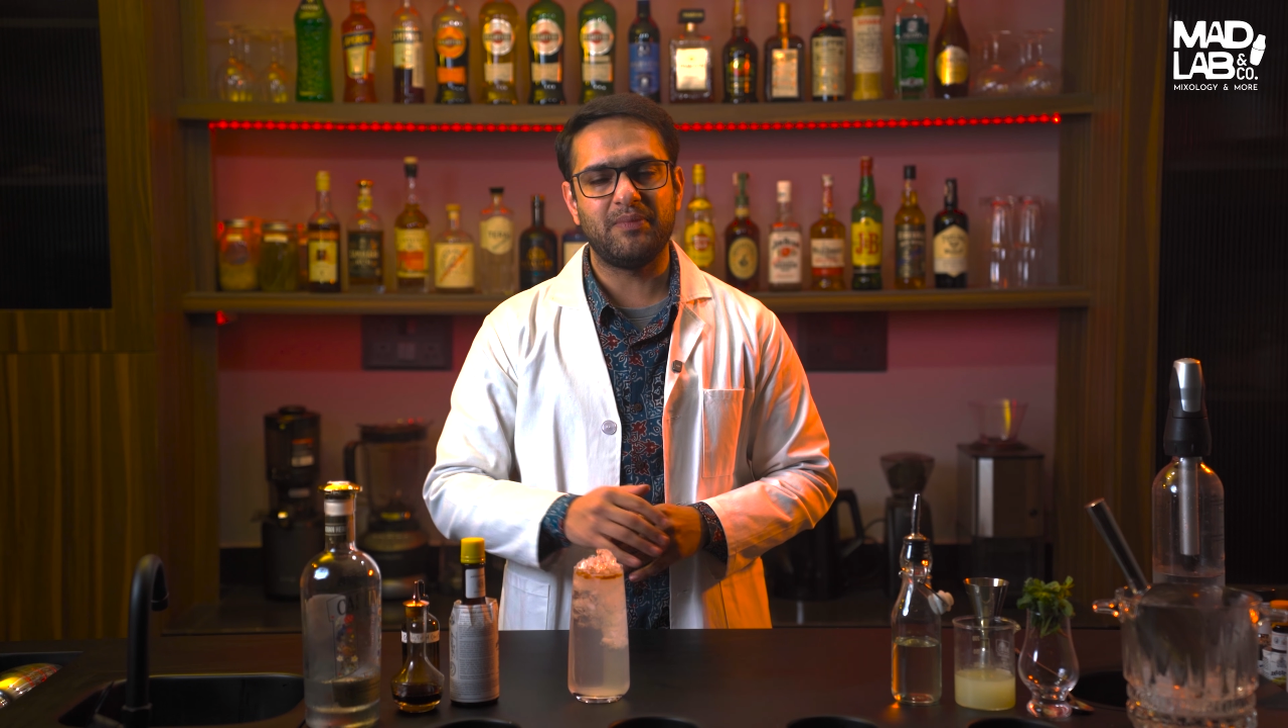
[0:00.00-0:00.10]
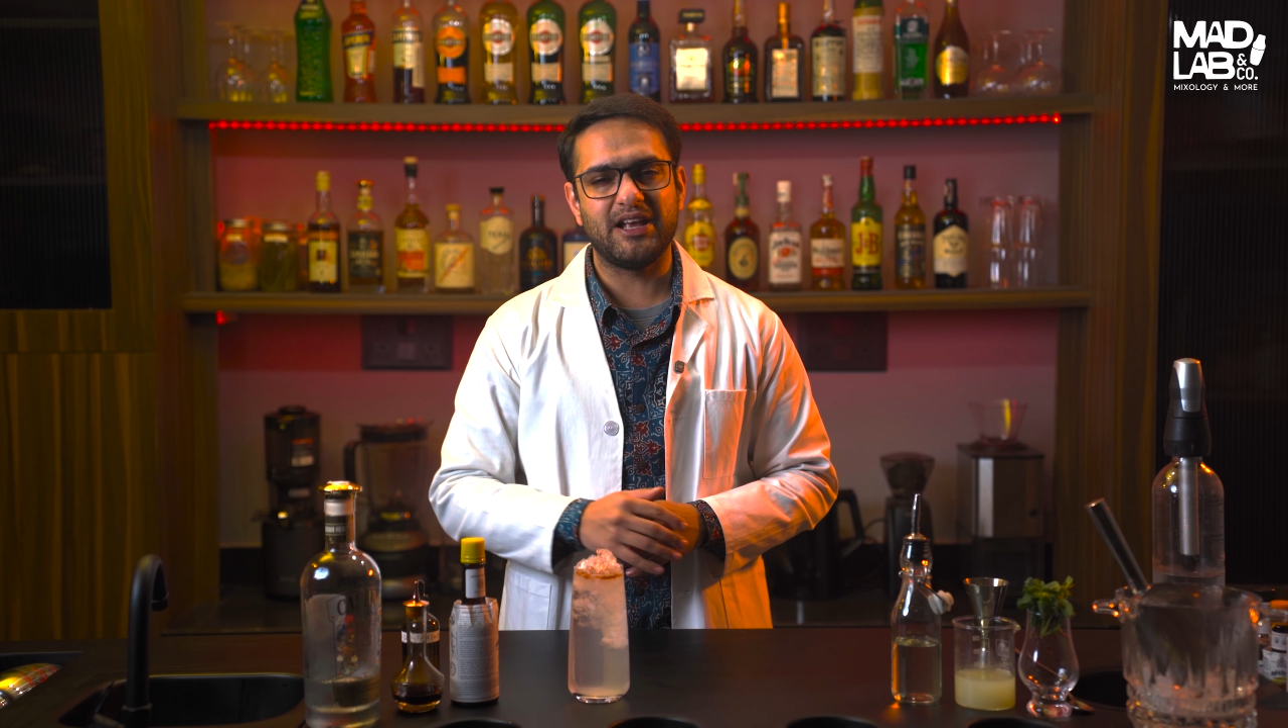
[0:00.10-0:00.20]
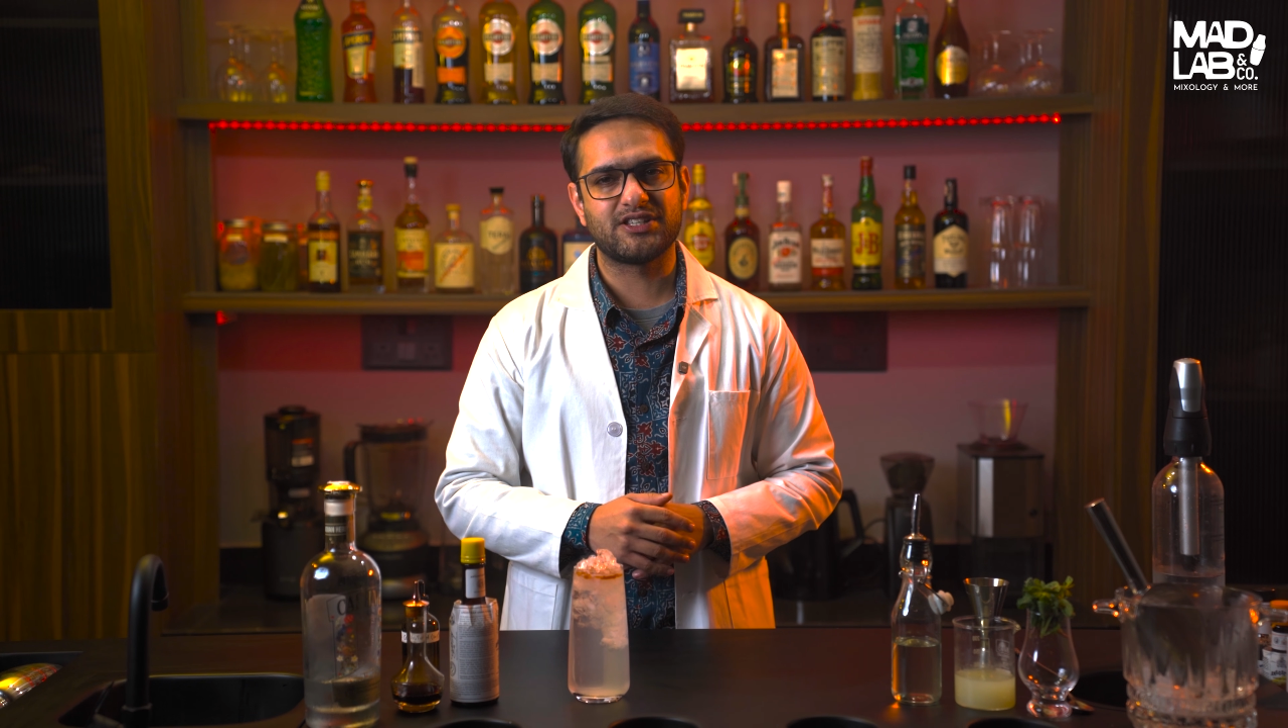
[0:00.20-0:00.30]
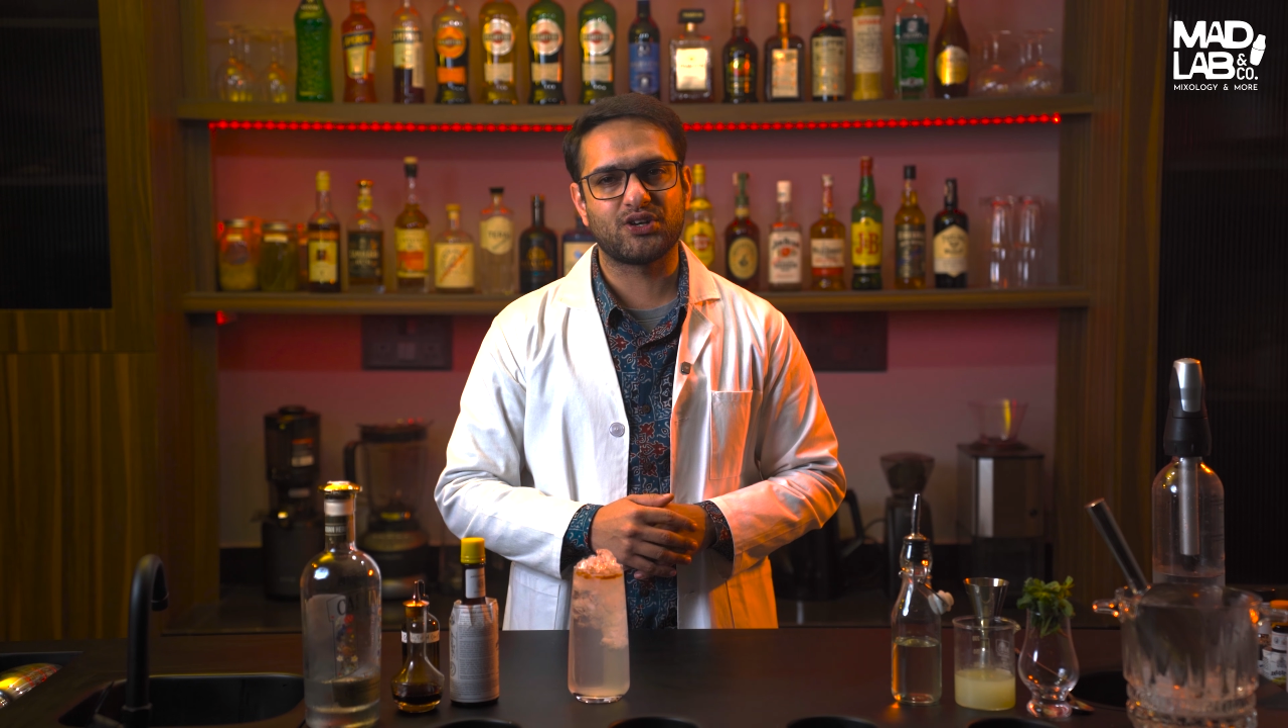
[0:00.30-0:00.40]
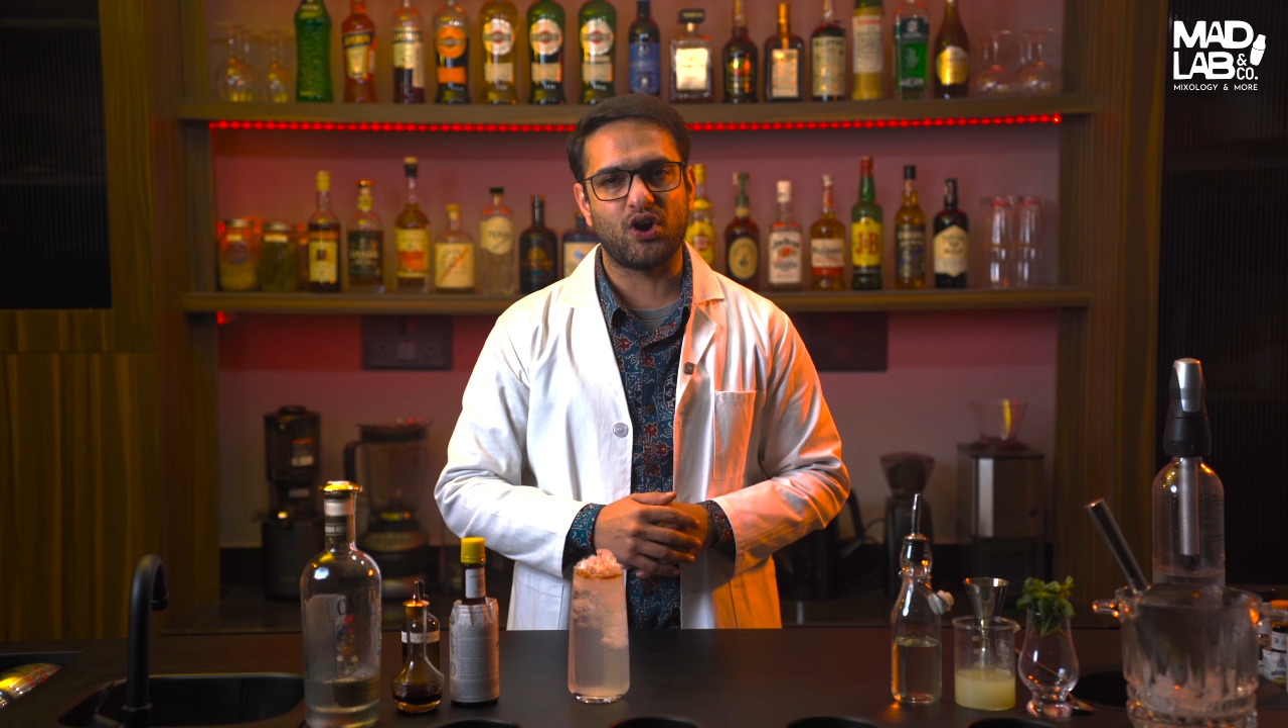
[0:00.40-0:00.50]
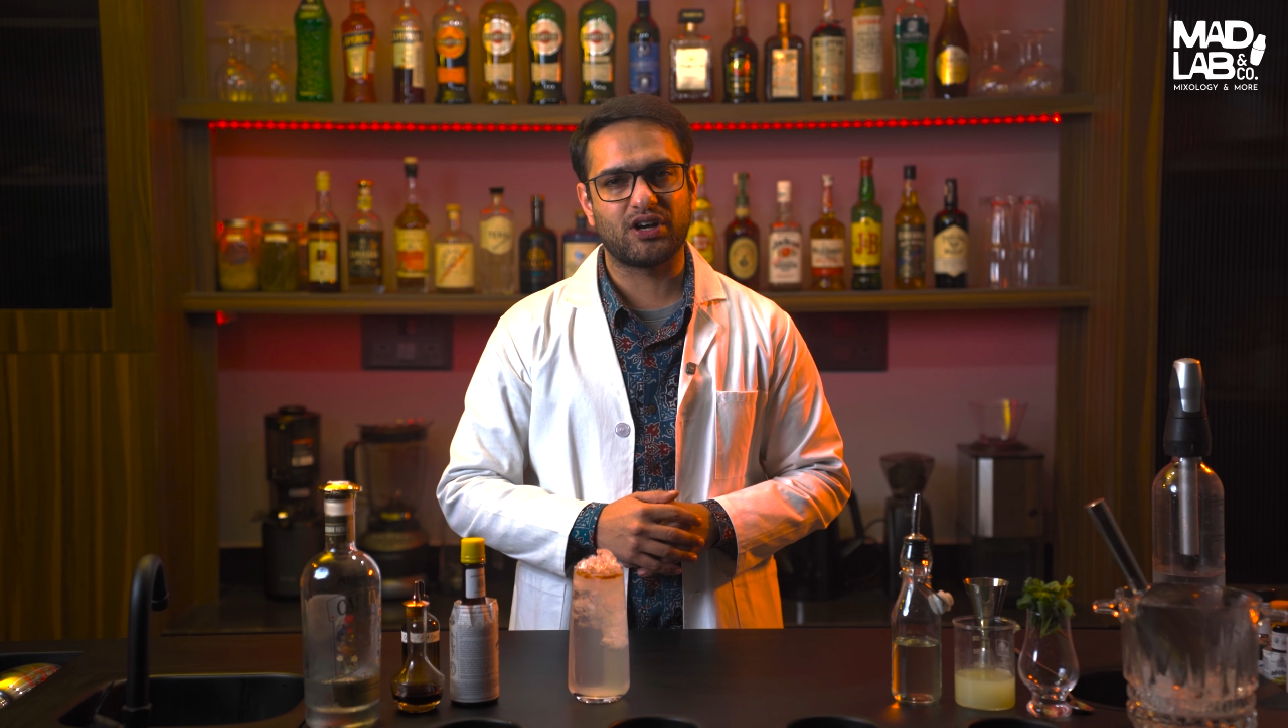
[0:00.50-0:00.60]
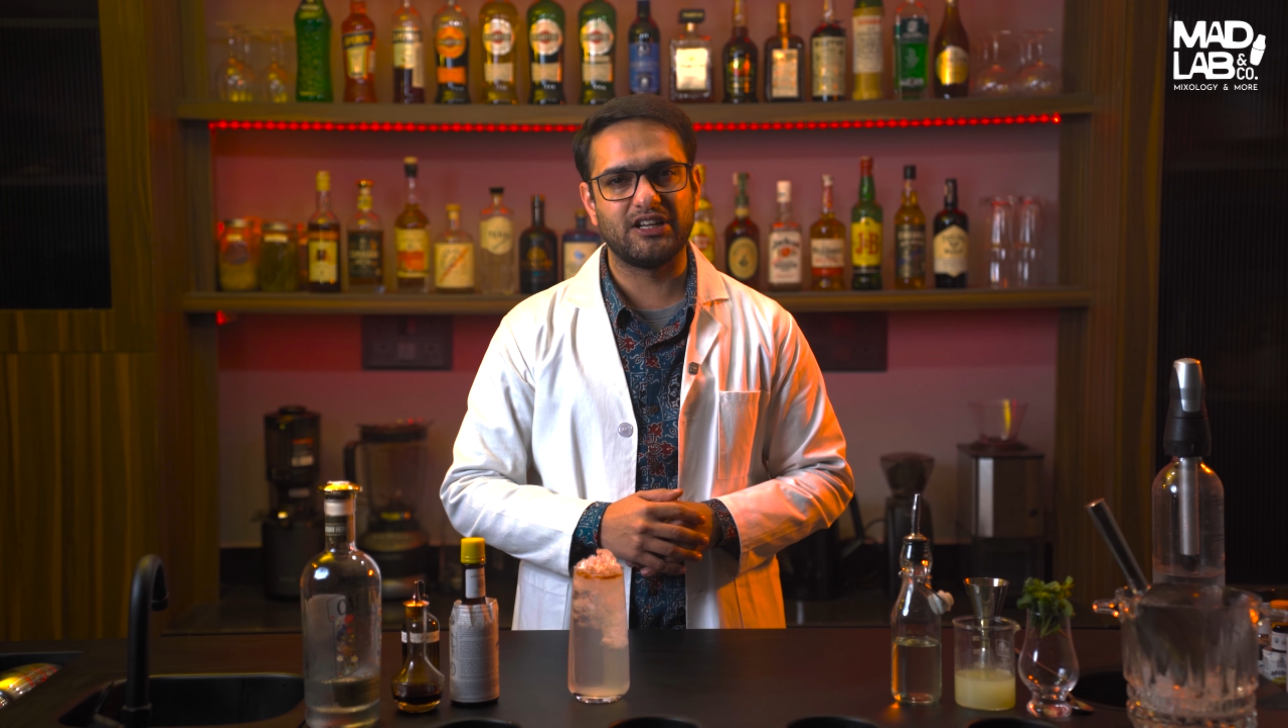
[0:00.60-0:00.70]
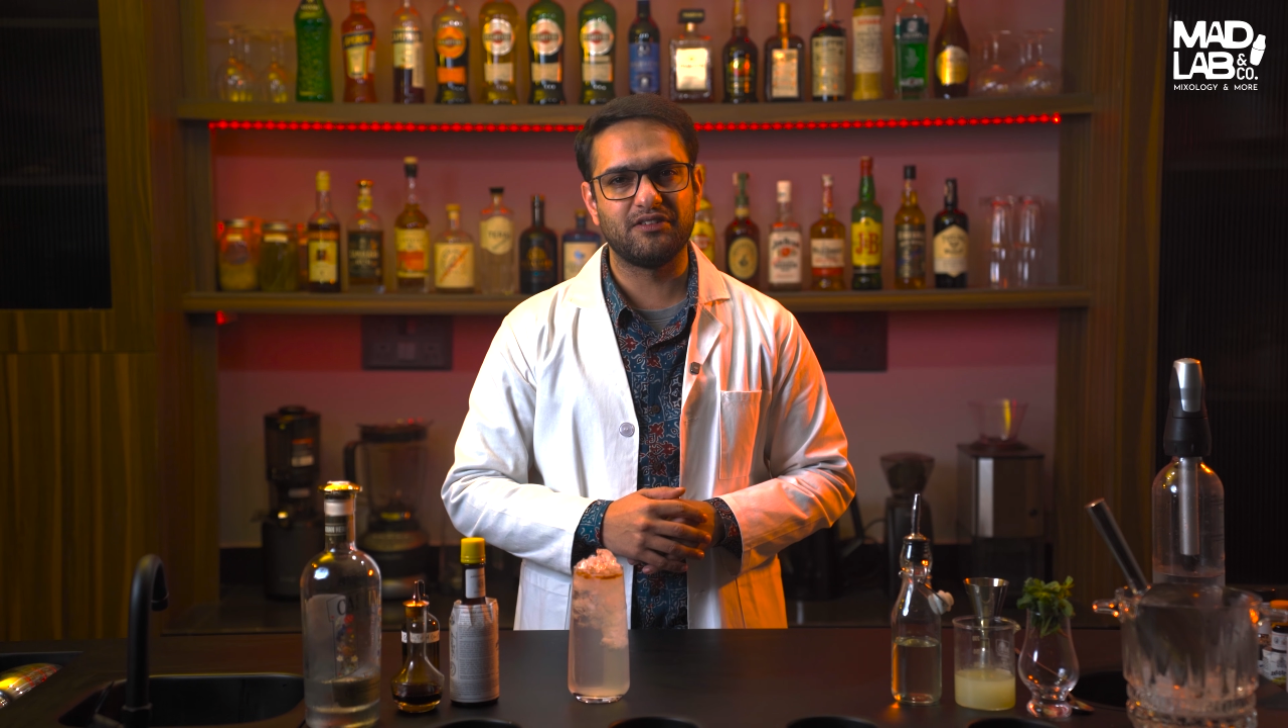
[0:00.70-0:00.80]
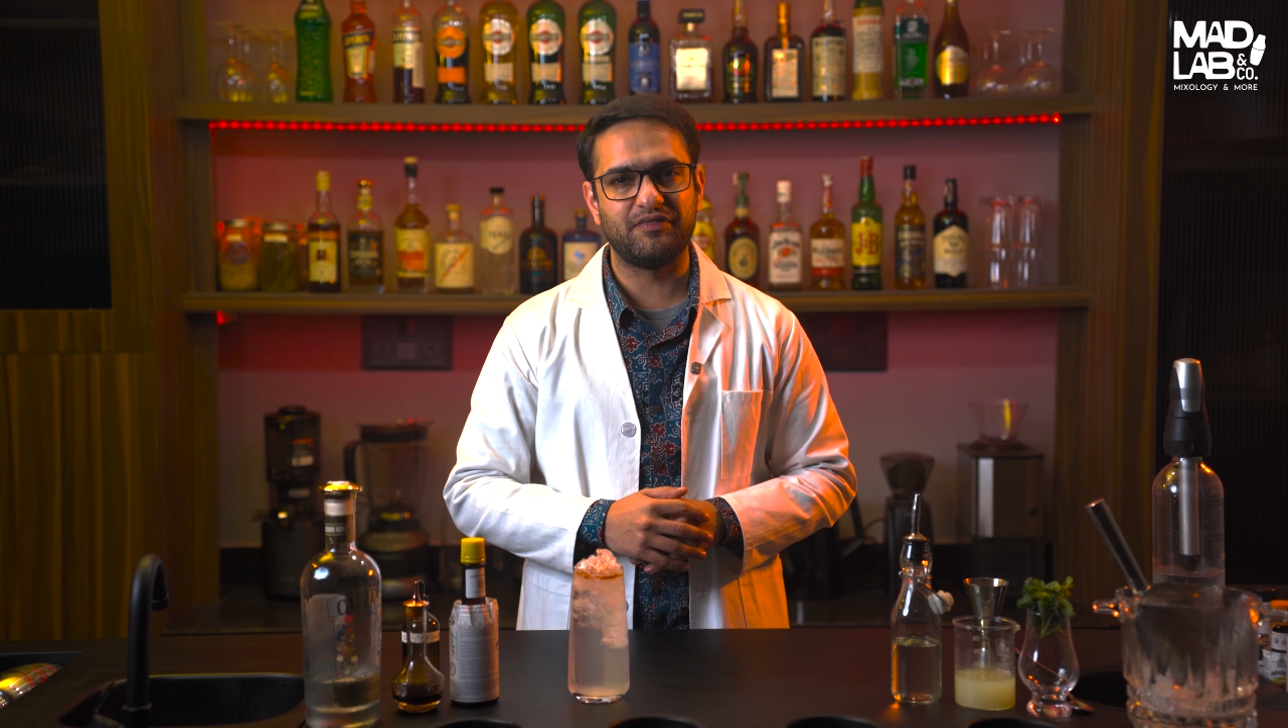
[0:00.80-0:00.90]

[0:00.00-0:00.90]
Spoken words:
makes a cocktail